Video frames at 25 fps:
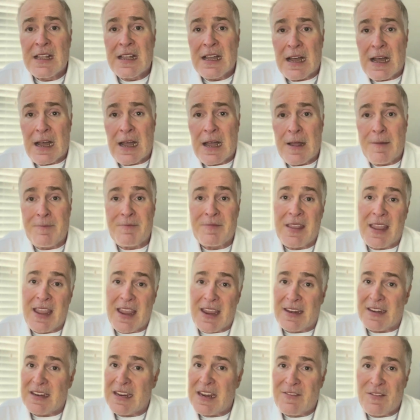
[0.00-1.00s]

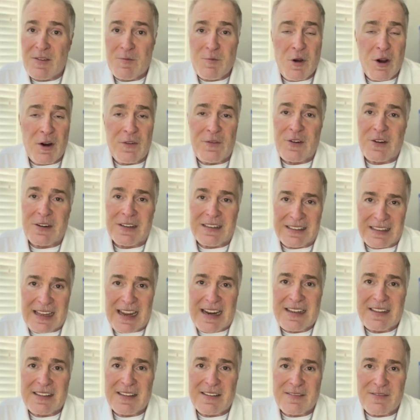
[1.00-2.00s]
and even more if you'd
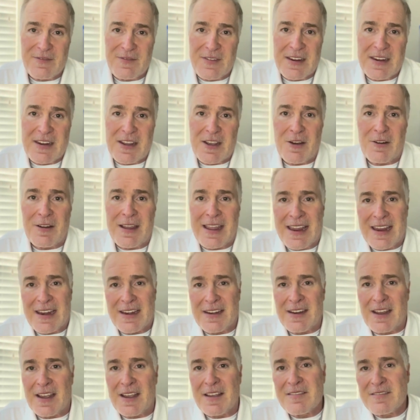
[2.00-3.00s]
like this video
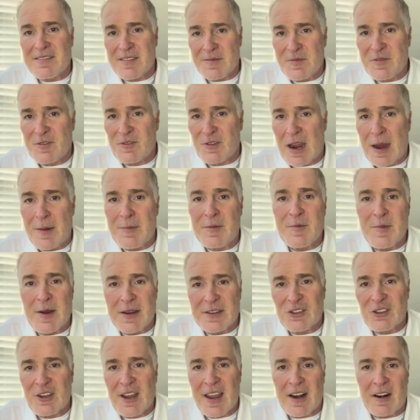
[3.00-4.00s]
and subscribe to my
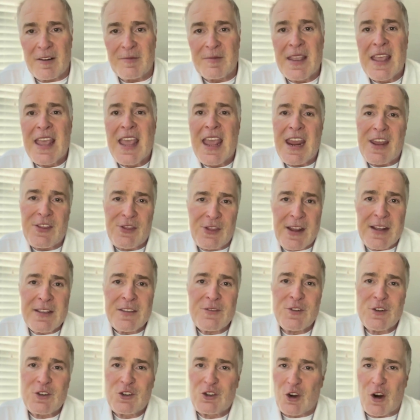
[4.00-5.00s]
channel. Hey, thanks
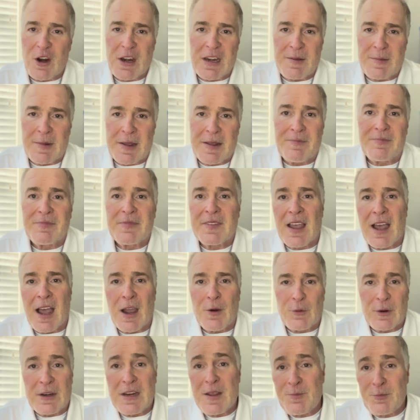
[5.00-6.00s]
for joining me.
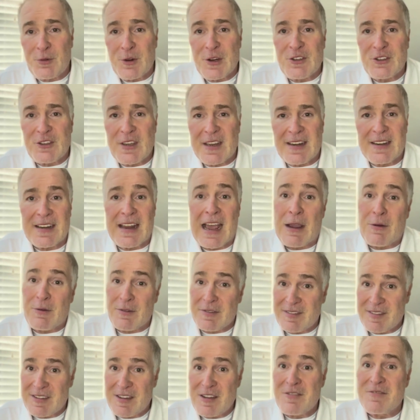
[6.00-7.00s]
Really appreciate it. I
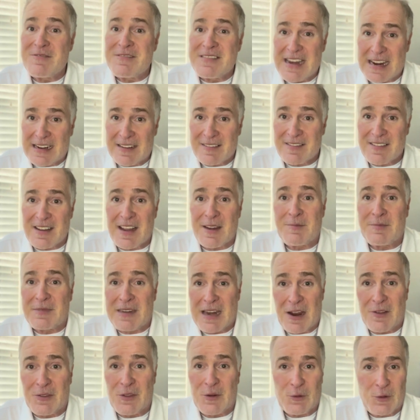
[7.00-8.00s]
will see you next time
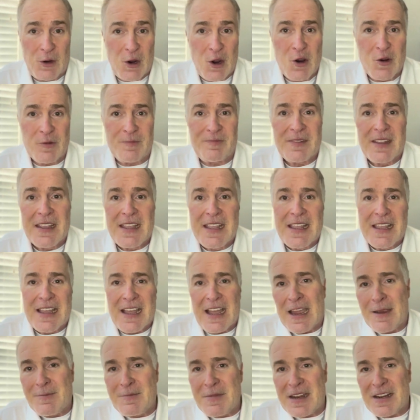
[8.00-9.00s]
down the road.
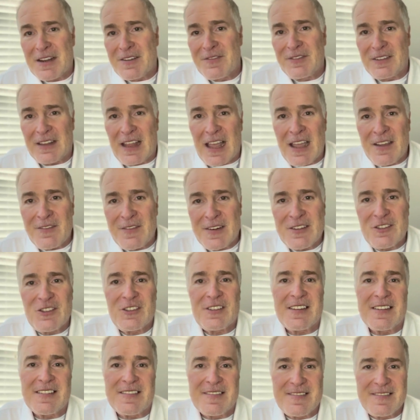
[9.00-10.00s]
I'm Nick
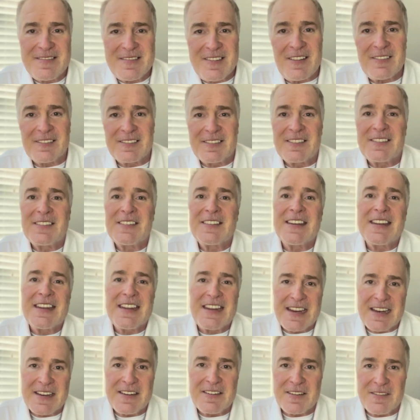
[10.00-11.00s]
Vlahovic, consultant to
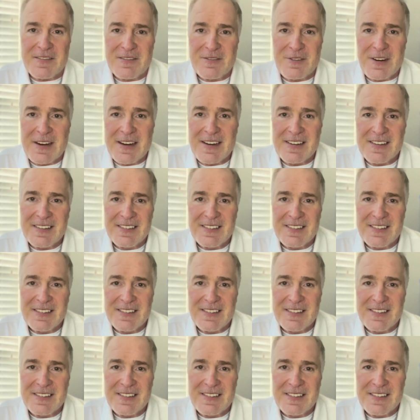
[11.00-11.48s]
industry.